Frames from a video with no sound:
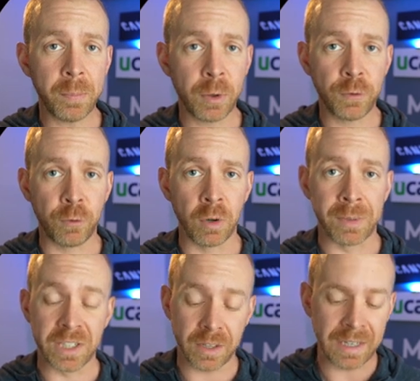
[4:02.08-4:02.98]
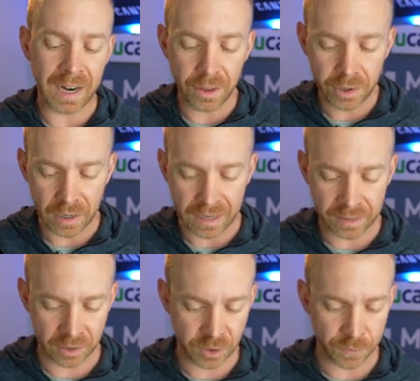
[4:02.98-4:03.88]
performance. On the other
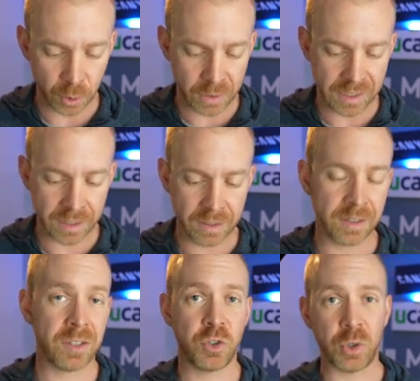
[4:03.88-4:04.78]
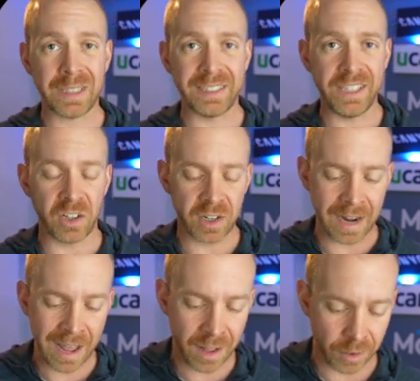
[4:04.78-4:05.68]
end, there's focusing strictly on
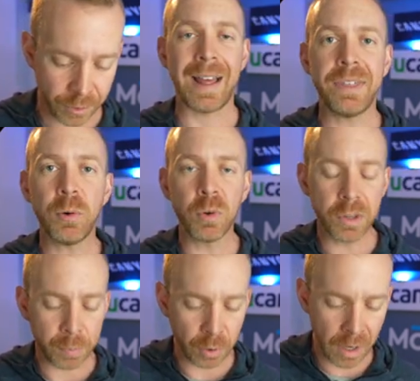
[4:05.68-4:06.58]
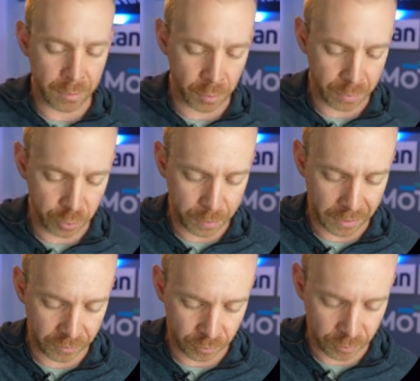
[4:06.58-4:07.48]
health. I think where the Primal
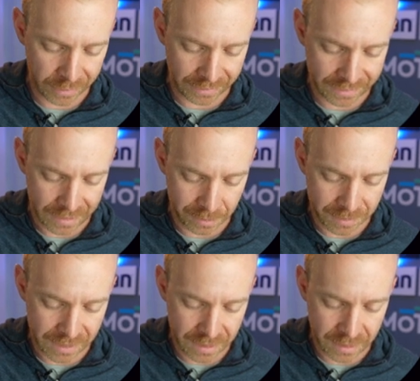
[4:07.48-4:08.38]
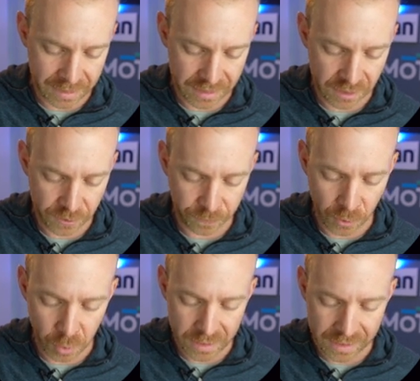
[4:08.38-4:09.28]
Blueprint really comes in is it's
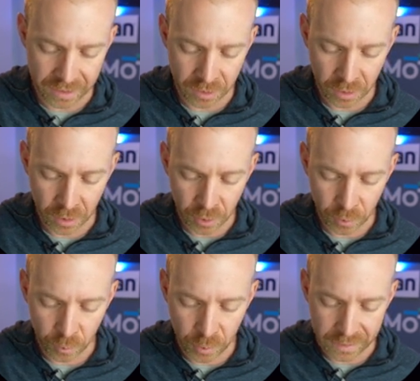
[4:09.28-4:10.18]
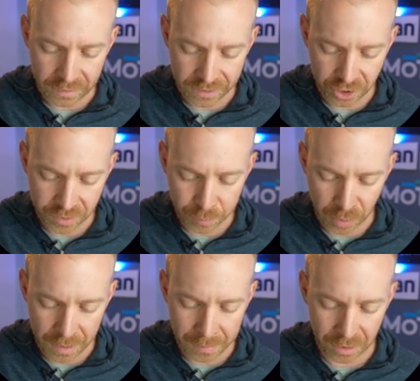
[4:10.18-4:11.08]
focusing really just
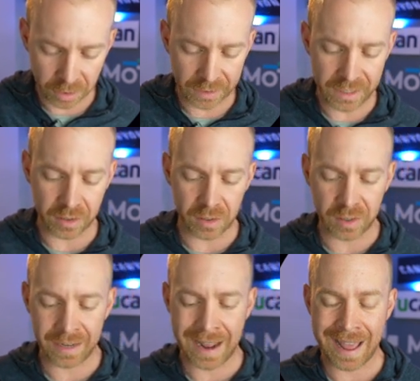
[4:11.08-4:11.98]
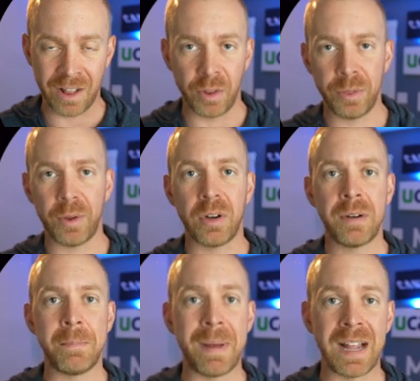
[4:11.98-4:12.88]
primarily on health,
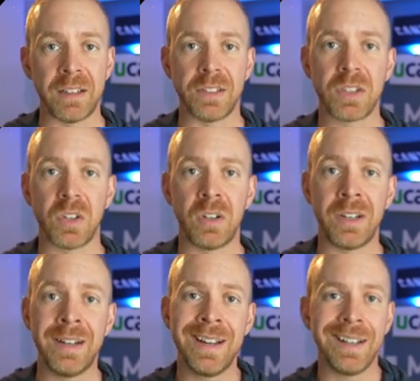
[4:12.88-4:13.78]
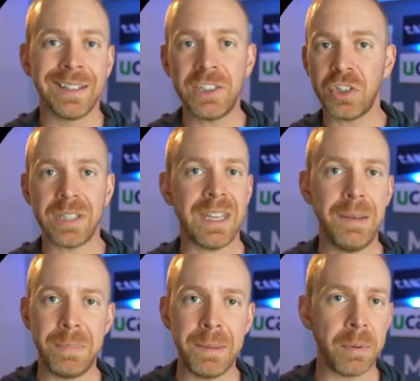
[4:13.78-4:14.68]
on balance, on let's just
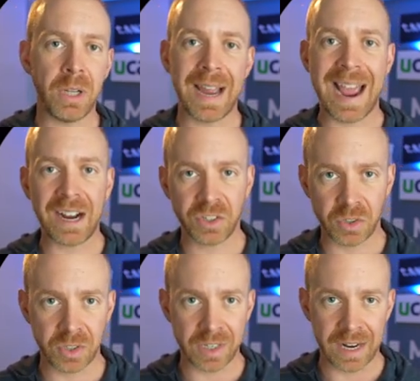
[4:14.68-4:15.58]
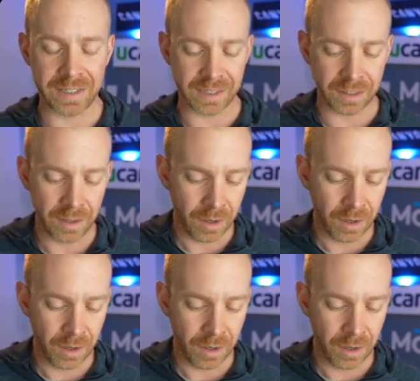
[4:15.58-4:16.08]
keep people exercising,